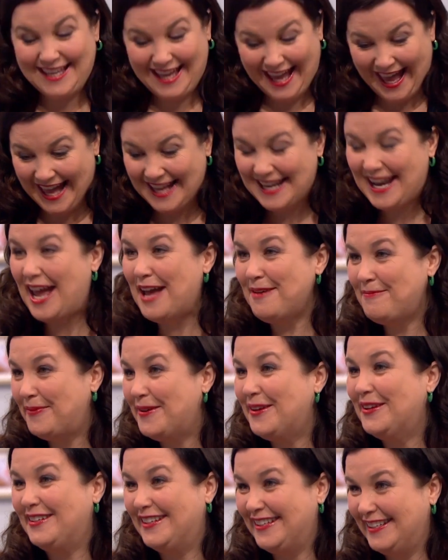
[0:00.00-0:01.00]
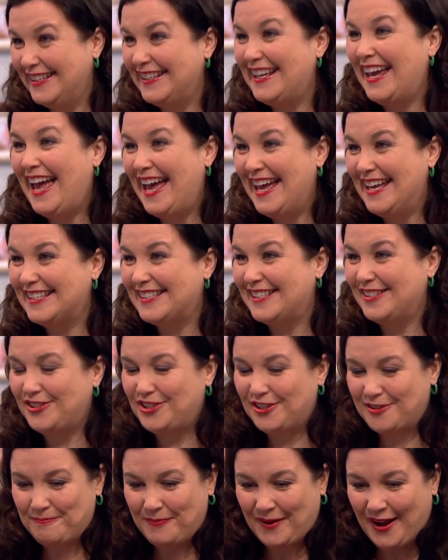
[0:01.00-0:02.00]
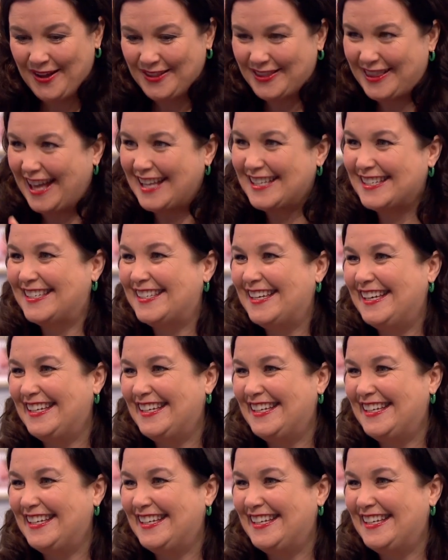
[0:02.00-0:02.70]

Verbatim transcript: they if you can just happen. have a bit of patience. Yes, you just plant and, and that wait.